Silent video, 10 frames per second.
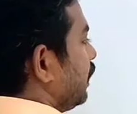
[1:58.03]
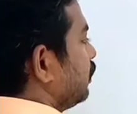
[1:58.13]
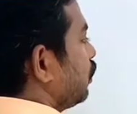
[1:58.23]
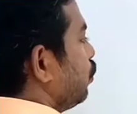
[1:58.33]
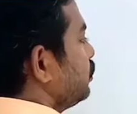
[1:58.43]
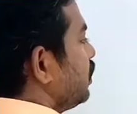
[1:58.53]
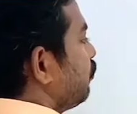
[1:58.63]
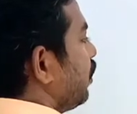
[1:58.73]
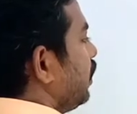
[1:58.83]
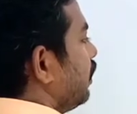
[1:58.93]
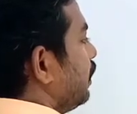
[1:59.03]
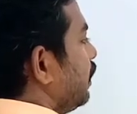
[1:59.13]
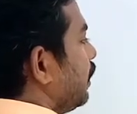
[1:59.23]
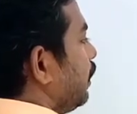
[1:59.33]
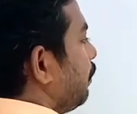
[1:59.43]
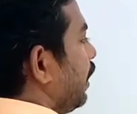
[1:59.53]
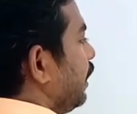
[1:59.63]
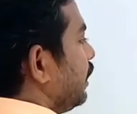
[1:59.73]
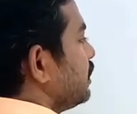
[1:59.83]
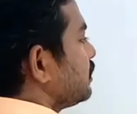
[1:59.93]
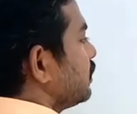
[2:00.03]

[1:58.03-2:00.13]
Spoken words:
10,500 minus